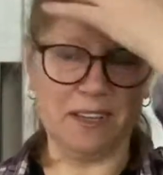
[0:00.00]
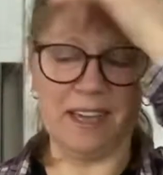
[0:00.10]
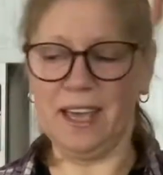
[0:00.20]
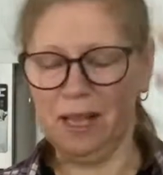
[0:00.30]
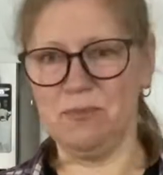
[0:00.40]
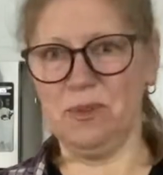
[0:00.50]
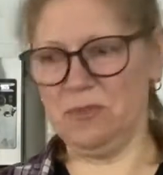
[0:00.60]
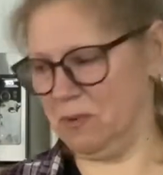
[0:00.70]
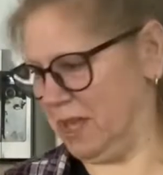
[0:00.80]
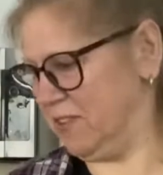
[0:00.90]
helpful
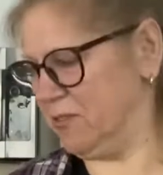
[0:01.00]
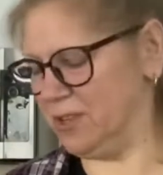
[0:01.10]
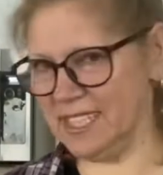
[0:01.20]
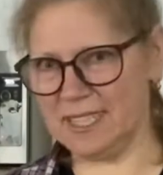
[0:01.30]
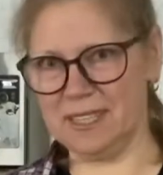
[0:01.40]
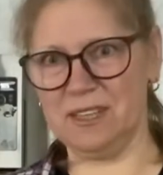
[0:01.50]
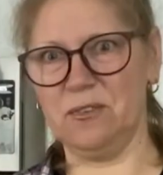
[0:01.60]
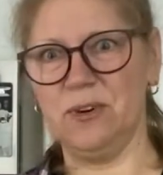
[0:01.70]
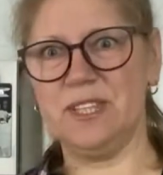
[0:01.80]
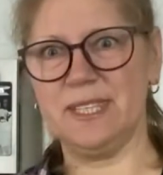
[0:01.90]
for me for this
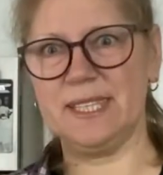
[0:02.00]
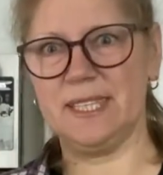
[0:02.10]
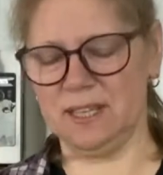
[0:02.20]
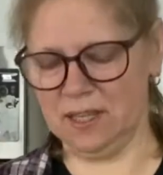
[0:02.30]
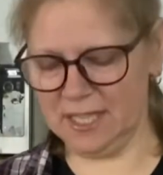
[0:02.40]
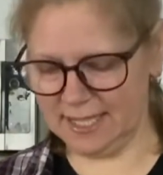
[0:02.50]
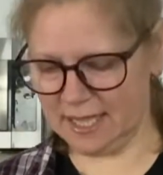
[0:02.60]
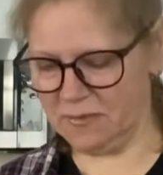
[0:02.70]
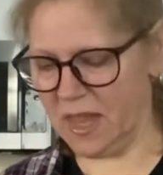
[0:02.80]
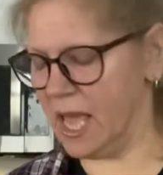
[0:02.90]

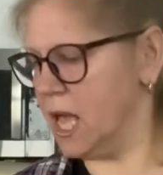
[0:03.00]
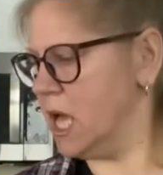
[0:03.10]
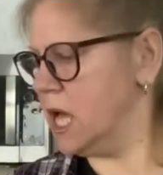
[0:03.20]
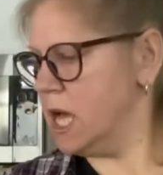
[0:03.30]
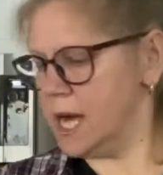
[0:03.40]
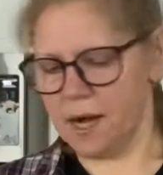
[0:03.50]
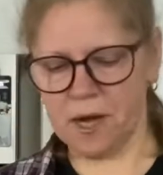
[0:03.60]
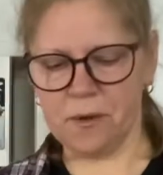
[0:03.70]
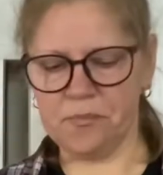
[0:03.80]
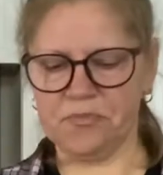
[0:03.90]
reason.
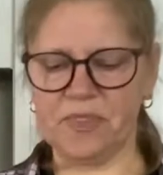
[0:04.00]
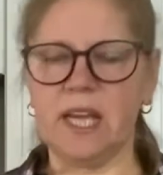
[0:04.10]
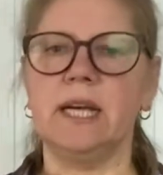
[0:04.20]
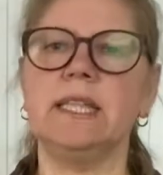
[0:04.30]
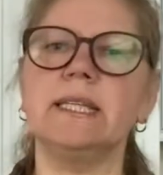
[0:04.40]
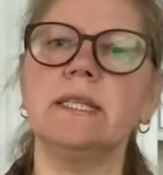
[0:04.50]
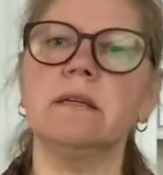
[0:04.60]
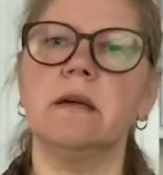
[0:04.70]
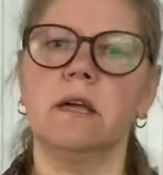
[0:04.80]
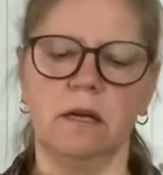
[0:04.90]
Another
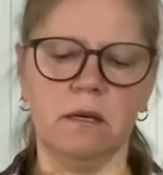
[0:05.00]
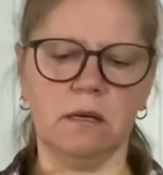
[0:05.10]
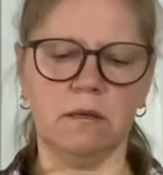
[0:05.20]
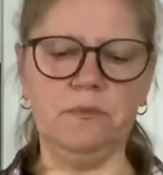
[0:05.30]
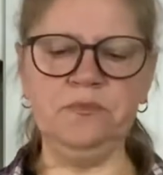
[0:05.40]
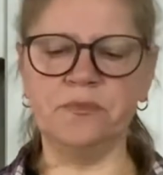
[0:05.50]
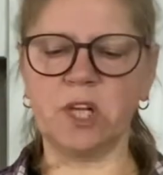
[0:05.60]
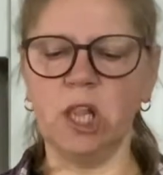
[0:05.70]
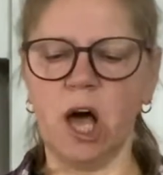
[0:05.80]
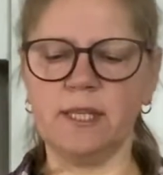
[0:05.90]

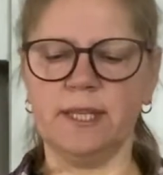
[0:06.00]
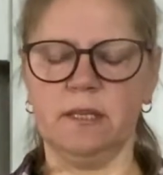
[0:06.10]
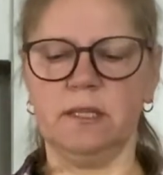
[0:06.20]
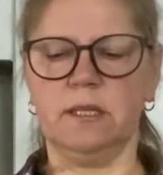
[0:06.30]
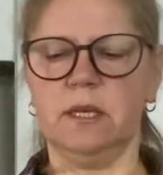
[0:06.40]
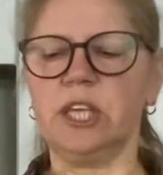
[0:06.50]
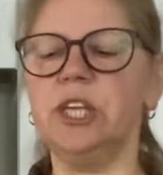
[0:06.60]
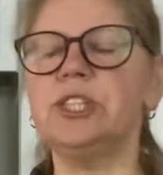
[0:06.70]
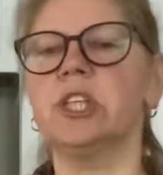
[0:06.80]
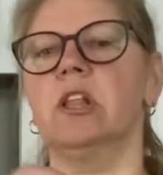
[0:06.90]
cloth is
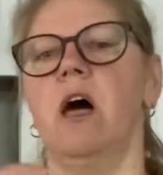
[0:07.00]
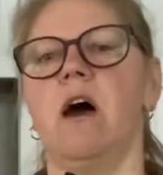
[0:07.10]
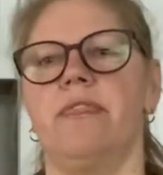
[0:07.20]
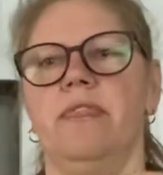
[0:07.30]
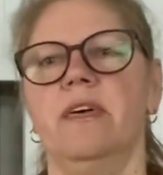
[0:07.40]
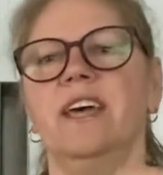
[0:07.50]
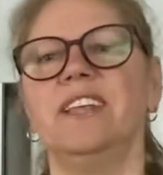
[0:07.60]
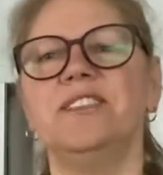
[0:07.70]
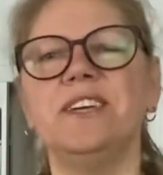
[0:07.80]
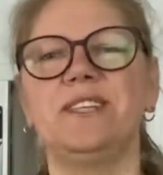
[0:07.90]
kitchen cloth.
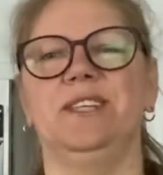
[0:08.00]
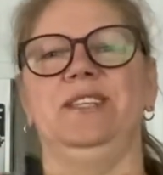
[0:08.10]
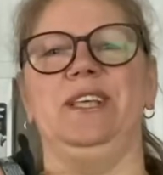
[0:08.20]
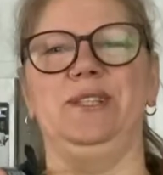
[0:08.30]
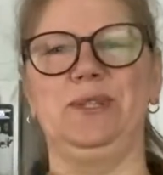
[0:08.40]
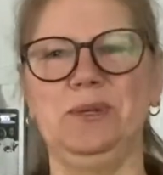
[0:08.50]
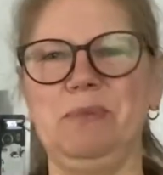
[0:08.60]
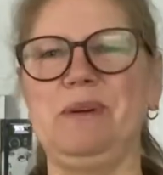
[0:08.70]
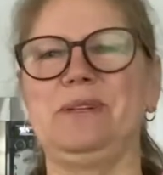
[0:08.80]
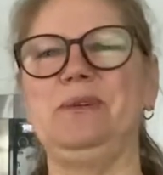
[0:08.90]
This is
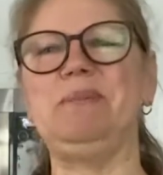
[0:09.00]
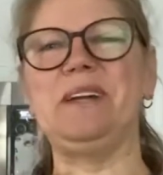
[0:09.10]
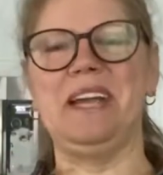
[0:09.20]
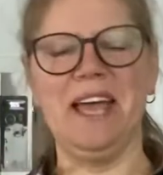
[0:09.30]
super